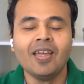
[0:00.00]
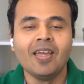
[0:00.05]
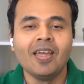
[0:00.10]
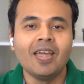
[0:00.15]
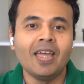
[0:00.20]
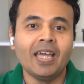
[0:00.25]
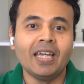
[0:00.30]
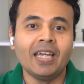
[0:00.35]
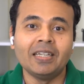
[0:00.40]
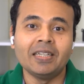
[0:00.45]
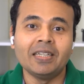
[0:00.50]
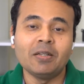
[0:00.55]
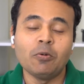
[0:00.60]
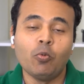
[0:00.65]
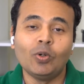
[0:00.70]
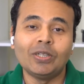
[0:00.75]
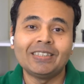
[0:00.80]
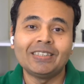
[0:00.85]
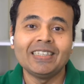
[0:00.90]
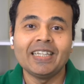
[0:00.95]
And
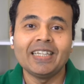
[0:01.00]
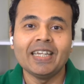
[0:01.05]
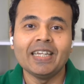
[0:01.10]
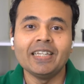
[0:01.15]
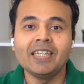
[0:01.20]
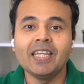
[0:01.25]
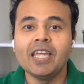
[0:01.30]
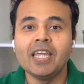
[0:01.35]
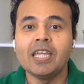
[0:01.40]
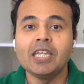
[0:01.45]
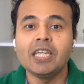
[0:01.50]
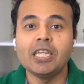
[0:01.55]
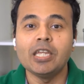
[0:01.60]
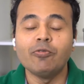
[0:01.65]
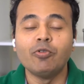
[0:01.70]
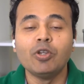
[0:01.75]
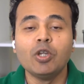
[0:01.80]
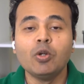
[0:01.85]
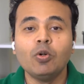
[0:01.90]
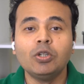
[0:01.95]
once again,
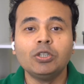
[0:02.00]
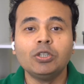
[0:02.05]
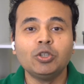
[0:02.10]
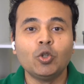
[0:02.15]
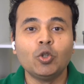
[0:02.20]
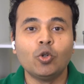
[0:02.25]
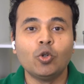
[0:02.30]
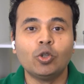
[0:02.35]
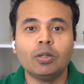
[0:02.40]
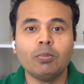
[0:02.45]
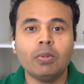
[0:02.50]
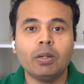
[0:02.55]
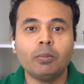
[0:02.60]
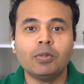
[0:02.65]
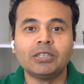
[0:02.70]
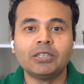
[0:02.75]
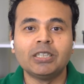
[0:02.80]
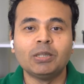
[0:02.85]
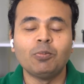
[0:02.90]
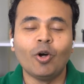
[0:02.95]
if you want to grow the
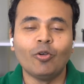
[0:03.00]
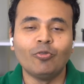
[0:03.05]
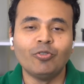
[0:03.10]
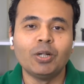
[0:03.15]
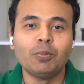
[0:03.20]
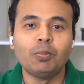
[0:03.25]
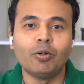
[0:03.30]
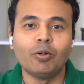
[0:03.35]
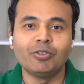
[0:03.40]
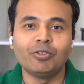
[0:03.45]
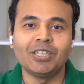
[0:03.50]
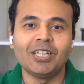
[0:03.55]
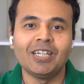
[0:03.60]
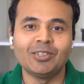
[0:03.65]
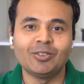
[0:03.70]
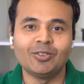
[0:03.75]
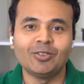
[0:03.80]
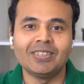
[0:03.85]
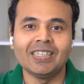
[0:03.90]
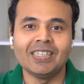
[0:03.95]
membership of your professional
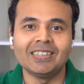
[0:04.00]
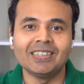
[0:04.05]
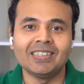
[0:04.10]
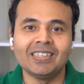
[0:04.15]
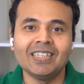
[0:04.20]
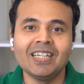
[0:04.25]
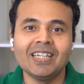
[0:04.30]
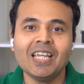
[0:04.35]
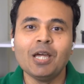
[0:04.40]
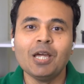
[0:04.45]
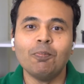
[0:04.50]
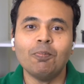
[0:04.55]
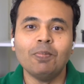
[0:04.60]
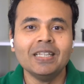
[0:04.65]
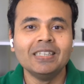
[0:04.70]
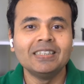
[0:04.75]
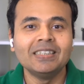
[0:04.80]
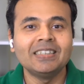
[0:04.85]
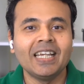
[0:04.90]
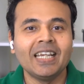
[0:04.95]
association,
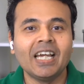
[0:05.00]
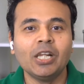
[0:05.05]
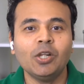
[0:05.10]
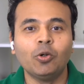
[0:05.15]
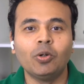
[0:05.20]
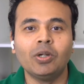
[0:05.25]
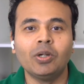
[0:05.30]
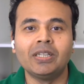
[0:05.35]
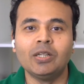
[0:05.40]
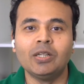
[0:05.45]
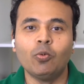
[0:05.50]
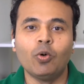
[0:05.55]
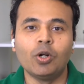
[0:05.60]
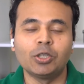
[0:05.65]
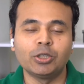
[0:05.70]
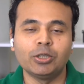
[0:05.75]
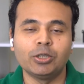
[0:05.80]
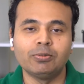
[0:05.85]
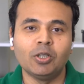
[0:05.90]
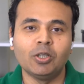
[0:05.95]
please take a look at the
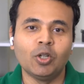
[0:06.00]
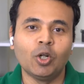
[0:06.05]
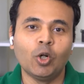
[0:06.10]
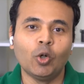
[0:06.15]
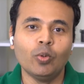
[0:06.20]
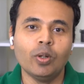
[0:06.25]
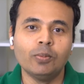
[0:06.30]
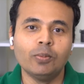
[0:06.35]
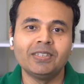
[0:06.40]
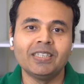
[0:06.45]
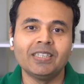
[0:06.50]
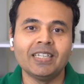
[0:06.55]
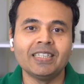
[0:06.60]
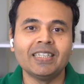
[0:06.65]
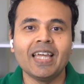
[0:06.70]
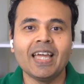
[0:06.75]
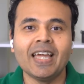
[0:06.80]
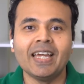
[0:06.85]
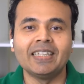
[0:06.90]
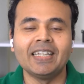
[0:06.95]
workshops on our website
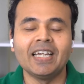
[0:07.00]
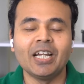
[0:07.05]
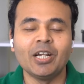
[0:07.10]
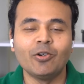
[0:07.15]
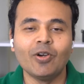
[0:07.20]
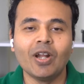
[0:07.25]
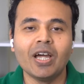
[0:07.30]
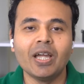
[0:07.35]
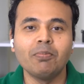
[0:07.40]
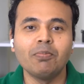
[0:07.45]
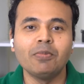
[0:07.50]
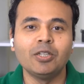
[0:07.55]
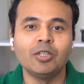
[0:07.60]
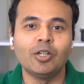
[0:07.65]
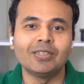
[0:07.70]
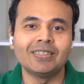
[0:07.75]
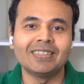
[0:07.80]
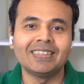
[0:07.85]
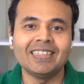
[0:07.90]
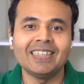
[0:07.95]
at
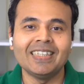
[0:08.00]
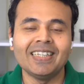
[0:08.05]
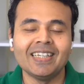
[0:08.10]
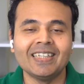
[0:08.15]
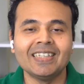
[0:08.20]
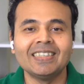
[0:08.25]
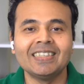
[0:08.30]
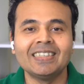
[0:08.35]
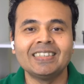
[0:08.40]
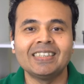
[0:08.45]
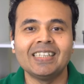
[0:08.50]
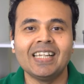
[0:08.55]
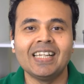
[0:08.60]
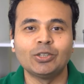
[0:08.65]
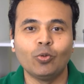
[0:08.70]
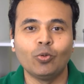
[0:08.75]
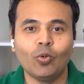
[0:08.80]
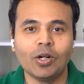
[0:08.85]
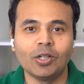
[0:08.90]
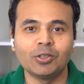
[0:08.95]
grype.ca
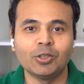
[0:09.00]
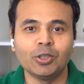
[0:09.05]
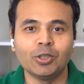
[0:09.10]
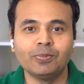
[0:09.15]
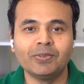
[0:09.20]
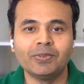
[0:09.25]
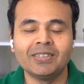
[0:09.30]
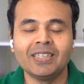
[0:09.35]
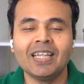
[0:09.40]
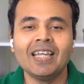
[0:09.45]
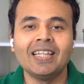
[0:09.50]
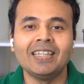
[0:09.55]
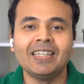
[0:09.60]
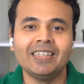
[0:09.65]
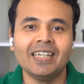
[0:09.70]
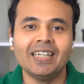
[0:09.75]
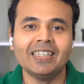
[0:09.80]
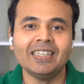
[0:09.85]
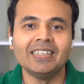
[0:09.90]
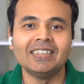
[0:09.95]
slash workshops.
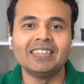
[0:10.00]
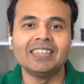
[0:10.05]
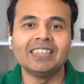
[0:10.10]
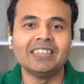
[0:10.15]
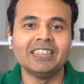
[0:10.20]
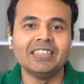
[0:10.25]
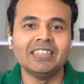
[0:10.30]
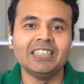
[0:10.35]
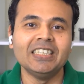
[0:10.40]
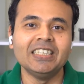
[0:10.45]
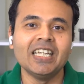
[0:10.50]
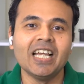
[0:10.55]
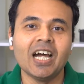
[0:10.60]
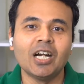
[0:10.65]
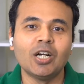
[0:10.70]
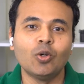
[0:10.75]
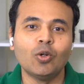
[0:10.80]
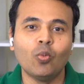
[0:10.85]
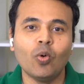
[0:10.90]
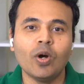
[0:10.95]
That is G
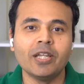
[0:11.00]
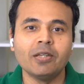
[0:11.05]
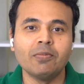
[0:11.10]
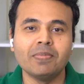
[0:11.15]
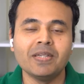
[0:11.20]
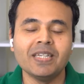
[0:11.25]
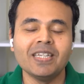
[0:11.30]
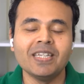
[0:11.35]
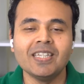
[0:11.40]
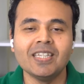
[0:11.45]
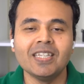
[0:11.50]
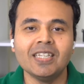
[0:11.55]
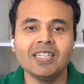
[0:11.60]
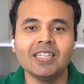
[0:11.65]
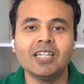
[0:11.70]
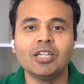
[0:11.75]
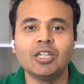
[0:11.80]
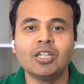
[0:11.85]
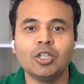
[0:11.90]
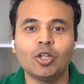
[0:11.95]
R Y P E
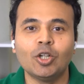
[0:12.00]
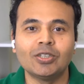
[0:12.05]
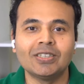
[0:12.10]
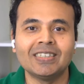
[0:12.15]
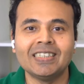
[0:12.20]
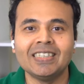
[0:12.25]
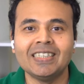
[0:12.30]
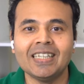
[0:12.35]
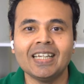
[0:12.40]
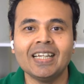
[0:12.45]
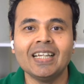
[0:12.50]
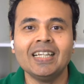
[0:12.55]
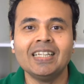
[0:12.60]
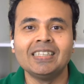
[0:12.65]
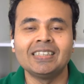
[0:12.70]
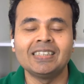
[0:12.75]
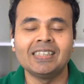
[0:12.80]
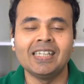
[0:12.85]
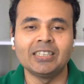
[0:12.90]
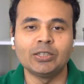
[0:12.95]
dot C A
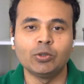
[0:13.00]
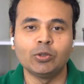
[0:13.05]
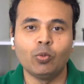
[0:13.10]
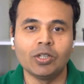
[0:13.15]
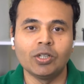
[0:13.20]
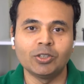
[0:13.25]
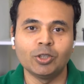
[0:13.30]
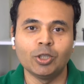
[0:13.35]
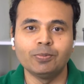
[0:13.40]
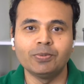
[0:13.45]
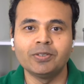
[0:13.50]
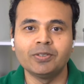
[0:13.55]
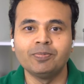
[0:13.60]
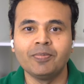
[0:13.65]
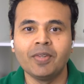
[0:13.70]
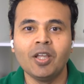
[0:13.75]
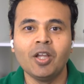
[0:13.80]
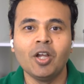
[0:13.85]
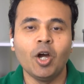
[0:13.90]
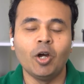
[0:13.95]
slash workshops.
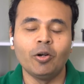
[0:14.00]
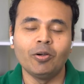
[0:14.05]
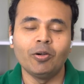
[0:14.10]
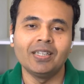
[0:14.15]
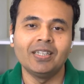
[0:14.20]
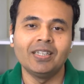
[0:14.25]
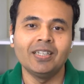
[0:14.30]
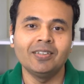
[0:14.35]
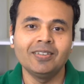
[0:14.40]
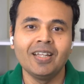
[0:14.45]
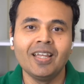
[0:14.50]
Alright then,